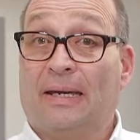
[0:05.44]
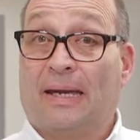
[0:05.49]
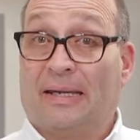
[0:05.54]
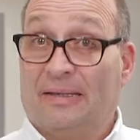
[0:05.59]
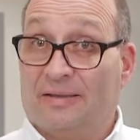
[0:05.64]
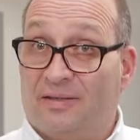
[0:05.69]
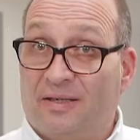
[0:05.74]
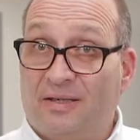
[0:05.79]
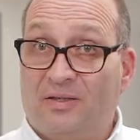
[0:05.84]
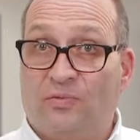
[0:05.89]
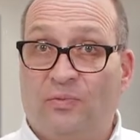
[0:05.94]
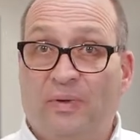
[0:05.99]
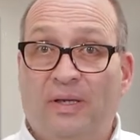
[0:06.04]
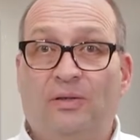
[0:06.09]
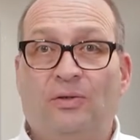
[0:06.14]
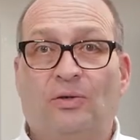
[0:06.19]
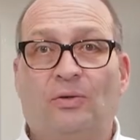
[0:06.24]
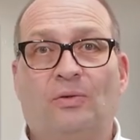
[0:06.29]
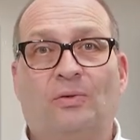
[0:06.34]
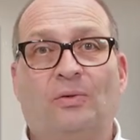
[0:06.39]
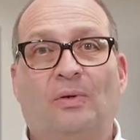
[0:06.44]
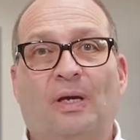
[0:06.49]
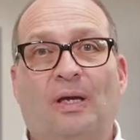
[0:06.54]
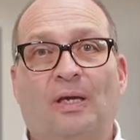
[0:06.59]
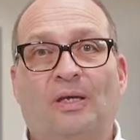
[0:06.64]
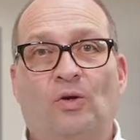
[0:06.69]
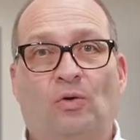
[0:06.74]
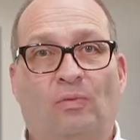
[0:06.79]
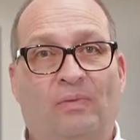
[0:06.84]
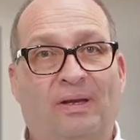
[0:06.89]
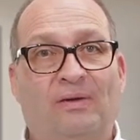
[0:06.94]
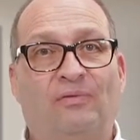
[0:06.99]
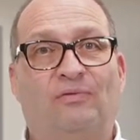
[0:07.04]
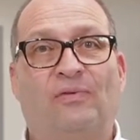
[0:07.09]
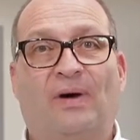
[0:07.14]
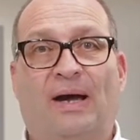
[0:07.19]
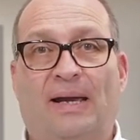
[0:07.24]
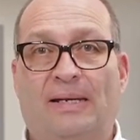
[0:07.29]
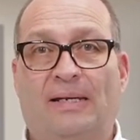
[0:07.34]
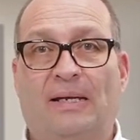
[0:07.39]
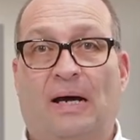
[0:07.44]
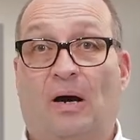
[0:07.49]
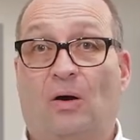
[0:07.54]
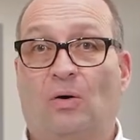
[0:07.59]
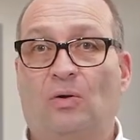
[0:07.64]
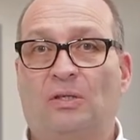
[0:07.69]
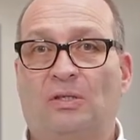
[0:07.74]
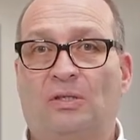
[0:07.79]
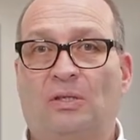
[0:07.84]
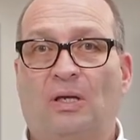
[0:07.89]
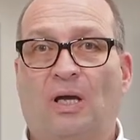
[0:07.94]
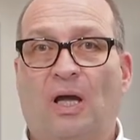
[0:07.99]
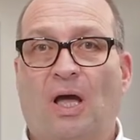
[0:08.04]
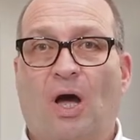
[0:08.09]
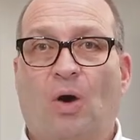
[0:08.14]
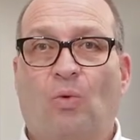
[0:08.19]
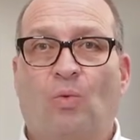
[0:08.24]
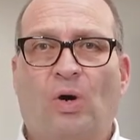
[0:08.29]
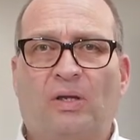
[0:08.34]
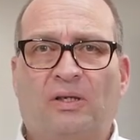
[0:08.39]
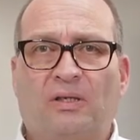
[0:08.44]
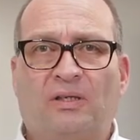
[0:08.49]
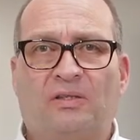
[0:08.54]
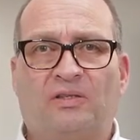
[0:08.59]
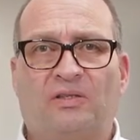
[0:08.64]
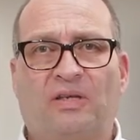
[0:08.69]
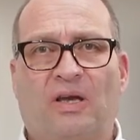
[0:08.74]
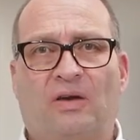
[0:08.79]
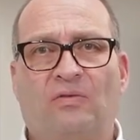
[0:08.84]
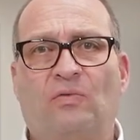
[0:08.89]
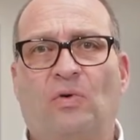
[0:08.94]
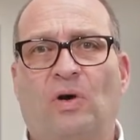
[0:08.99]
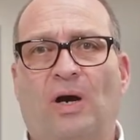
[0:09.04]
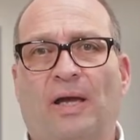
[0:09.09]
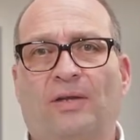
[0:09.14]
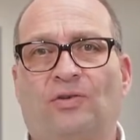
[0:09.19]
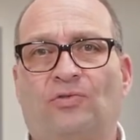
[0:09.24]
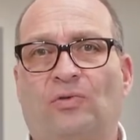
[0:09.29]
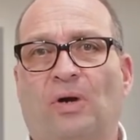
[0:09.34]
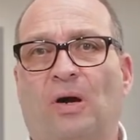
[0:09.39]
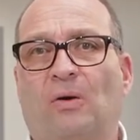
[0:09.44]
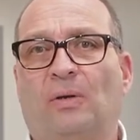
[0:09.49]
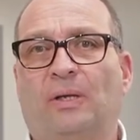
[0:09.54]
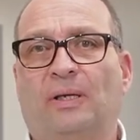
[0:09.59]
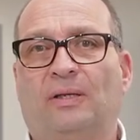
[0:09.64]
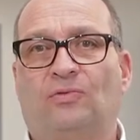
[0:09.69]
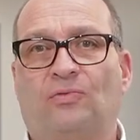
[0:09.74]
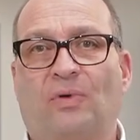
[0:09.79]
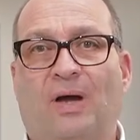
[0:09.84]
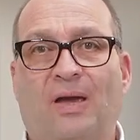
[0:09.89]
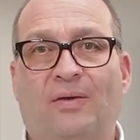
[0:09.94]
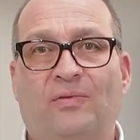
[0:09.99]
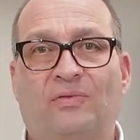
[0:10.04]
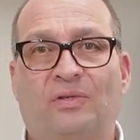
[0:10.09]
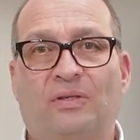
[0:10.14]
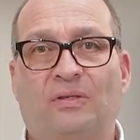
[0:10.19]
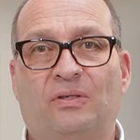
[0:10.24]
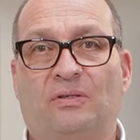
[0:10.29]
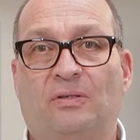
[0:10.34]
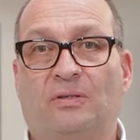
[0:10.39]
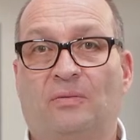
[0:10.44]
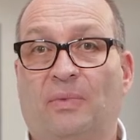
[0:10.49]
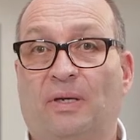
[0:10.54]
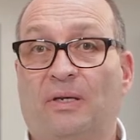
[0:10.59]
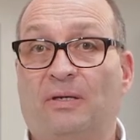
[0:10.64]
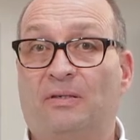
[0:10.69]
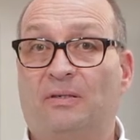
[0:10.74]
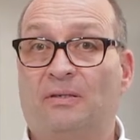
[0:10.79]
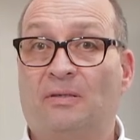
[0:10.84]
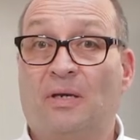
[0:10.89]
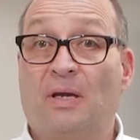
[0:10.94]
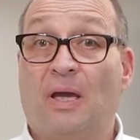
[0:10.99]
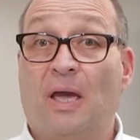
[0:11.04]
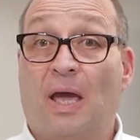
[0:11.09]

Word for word: In this video, you will find out what a servo-hydraulic drive system is